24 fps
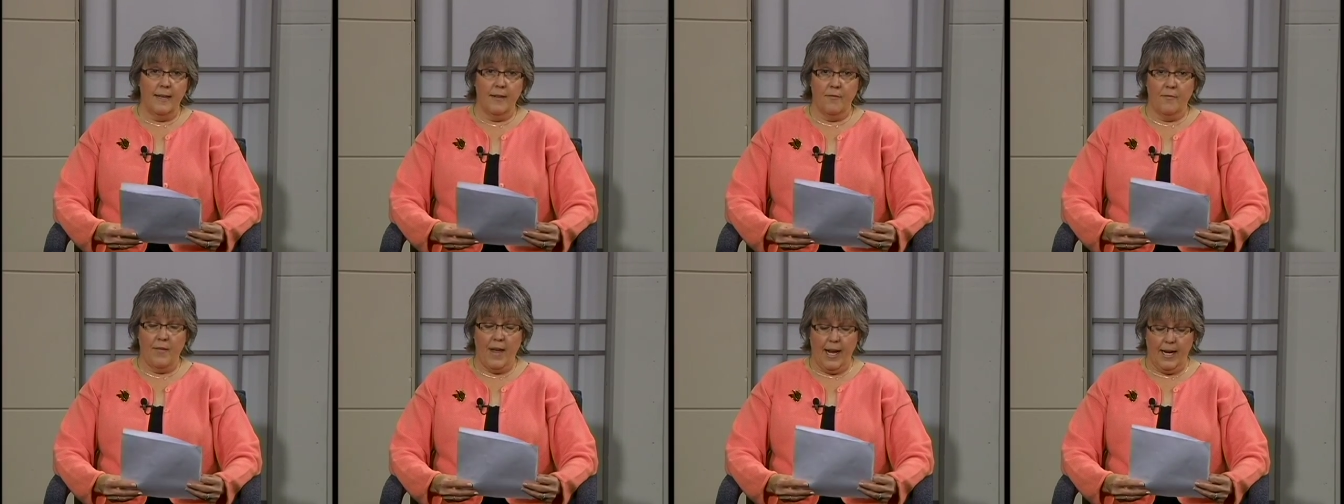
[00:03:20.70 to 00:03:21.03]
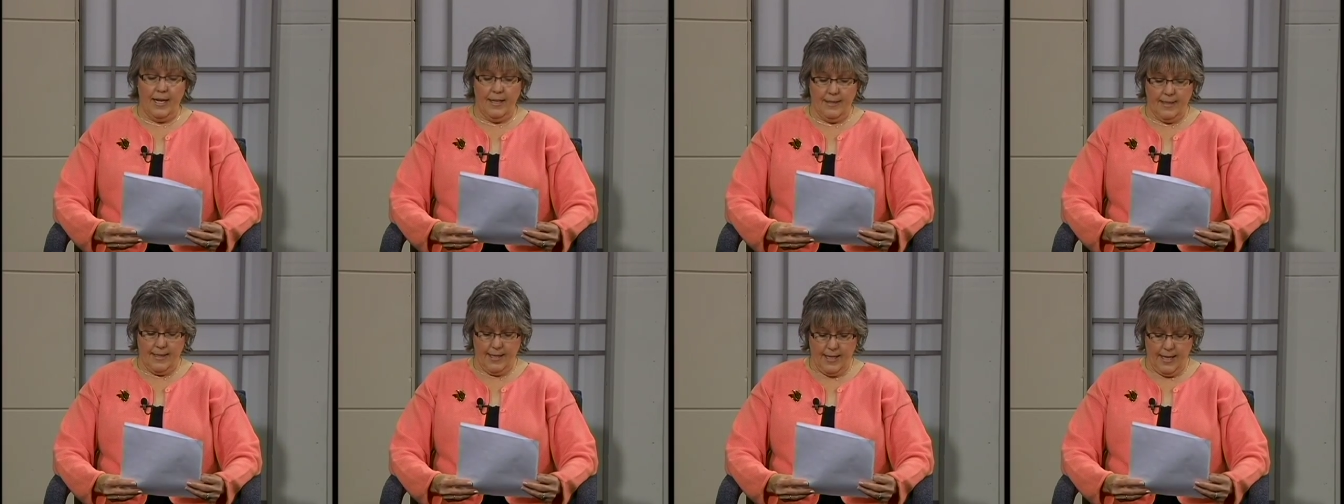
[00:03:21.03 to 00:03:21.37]
that
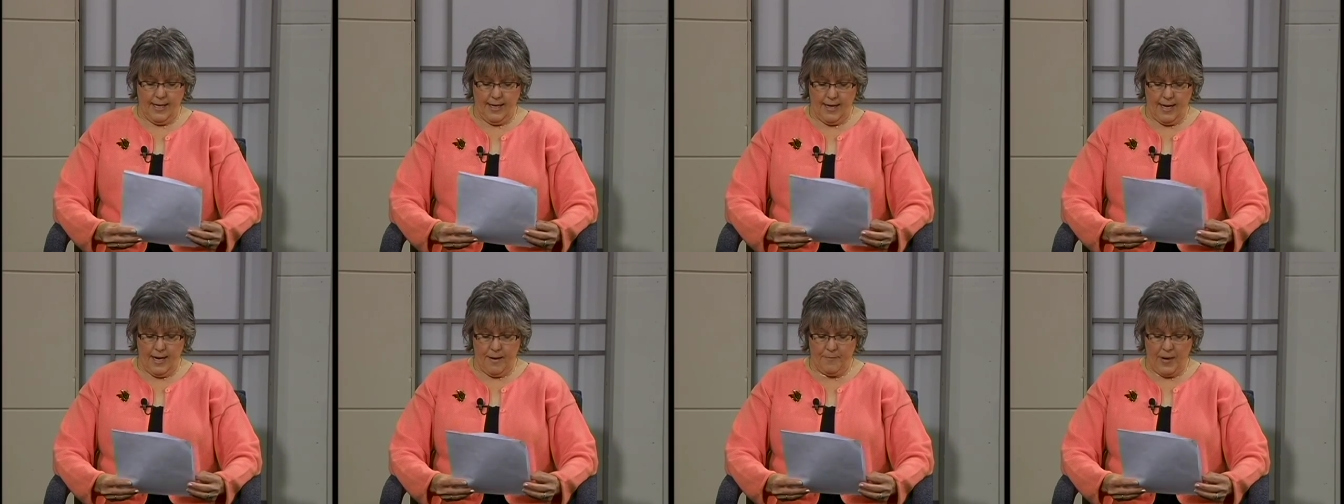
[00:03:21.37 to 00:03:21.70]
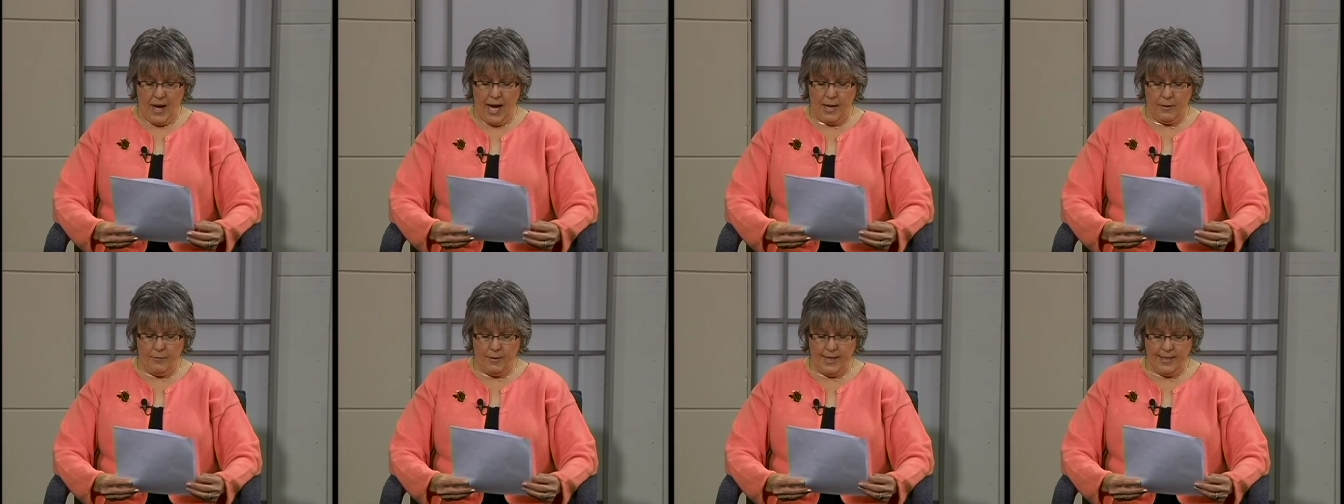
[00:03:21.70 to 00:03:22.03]
is the
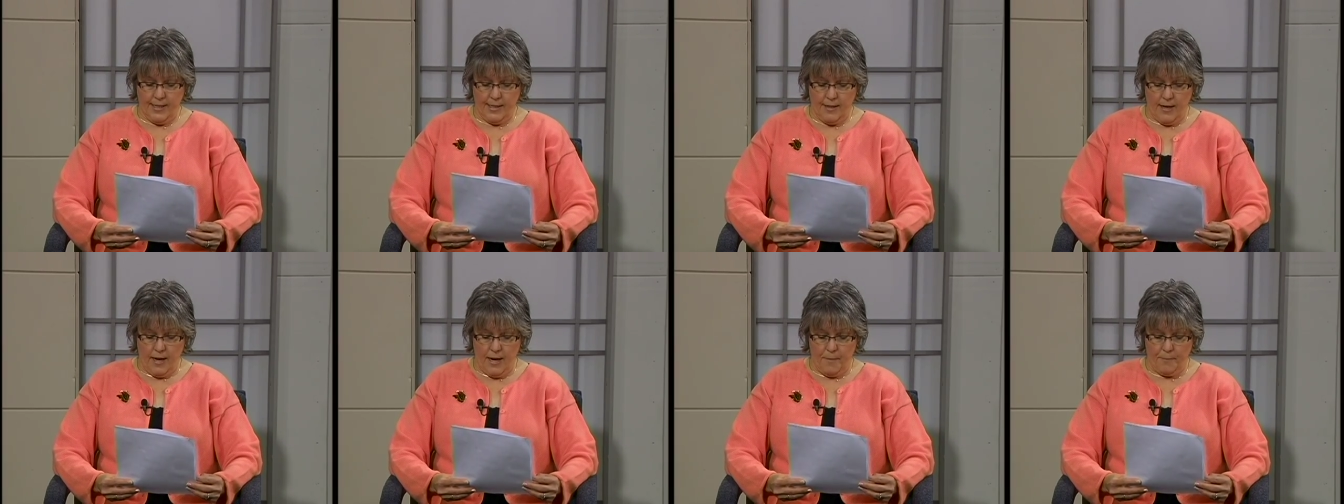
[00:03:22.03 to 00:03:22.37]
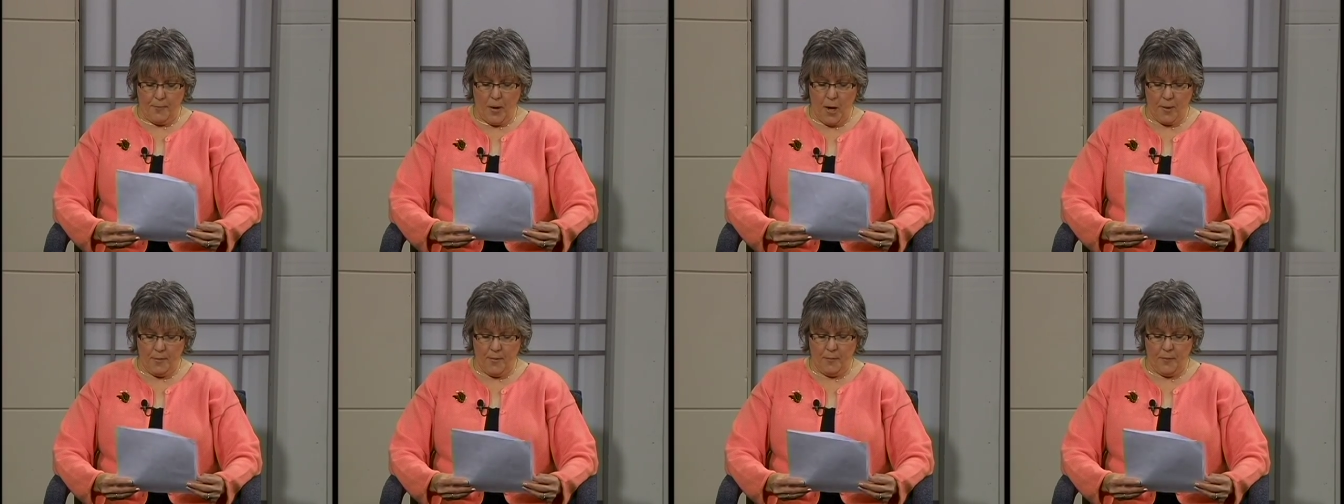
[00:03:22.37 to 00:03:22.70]
high-rise
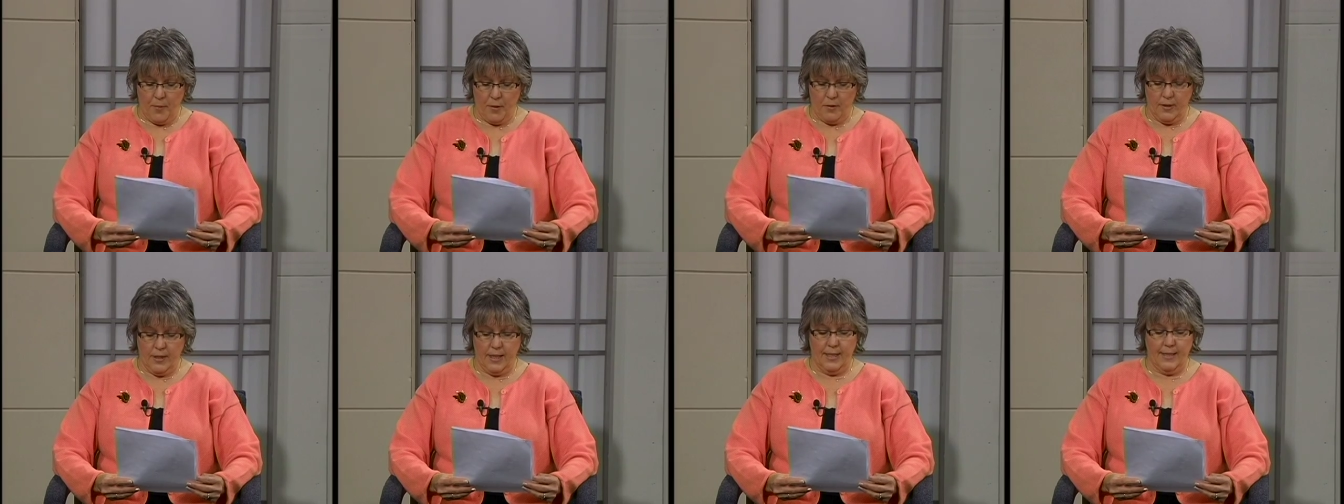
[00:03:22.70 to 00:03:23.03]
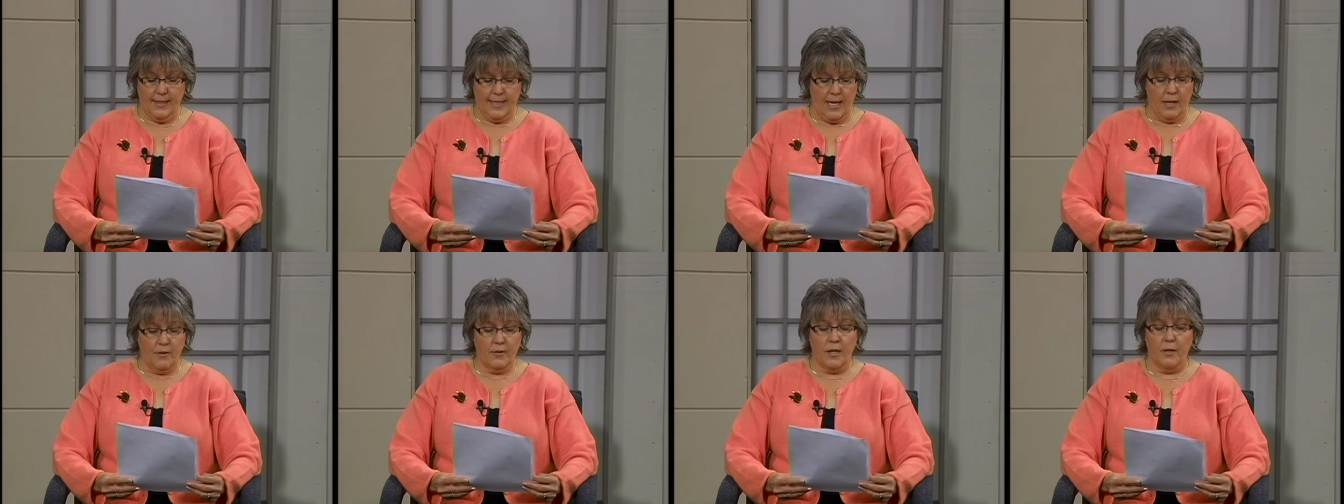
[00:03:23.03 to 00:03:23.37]
apartment building in
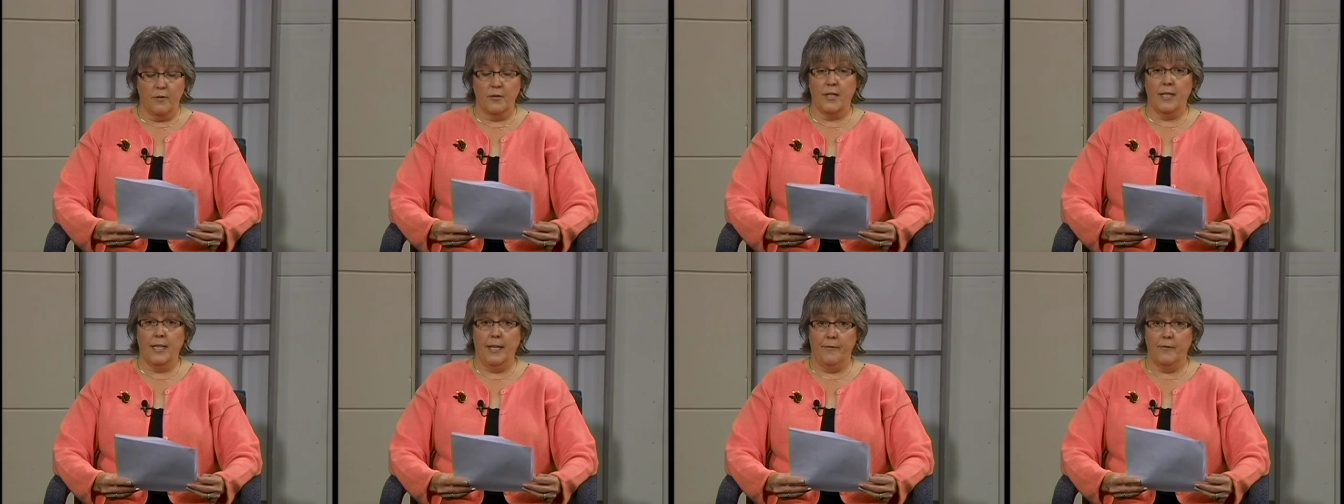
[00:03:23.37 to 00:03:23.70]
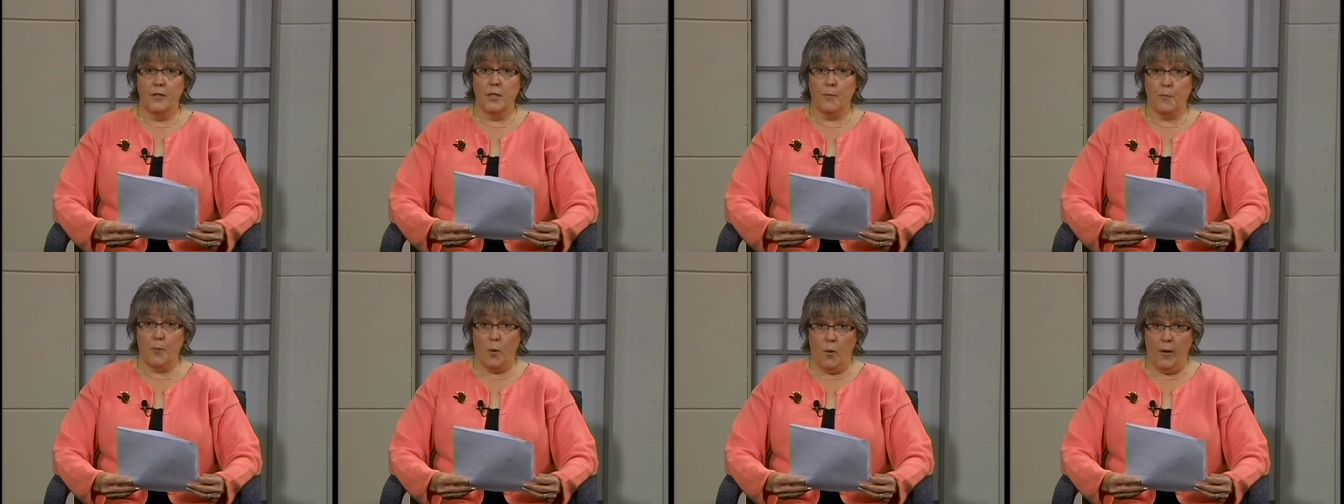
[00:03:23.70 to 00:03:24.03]
downtown
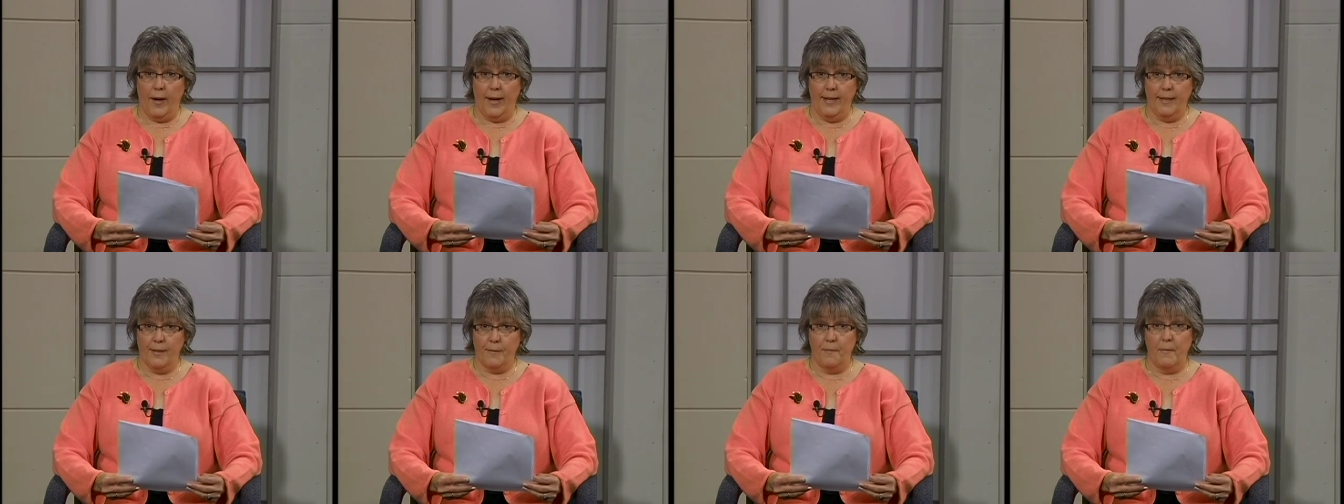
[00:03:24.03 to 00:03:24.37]
Stevens Point.